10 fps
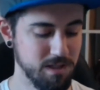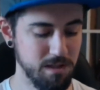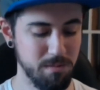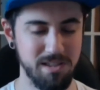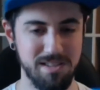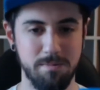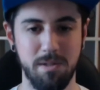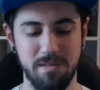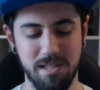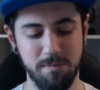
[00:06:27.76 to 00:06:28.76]
Let
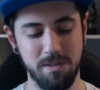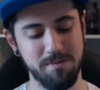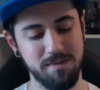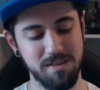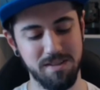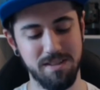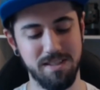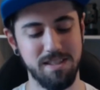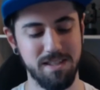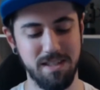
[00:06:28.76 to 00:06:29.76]
me
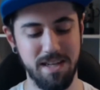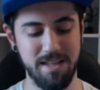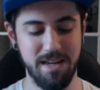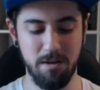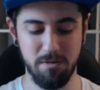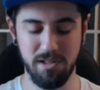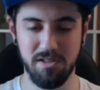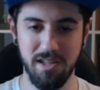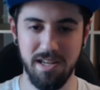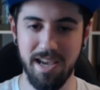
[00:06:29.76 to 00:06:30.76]
get that out.
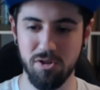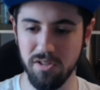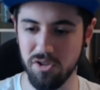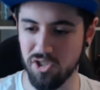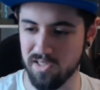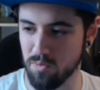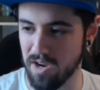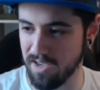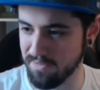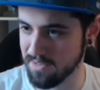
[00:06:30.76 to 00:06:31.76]
It actually just
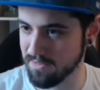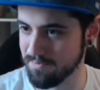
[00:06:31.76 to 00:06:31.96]
arrived.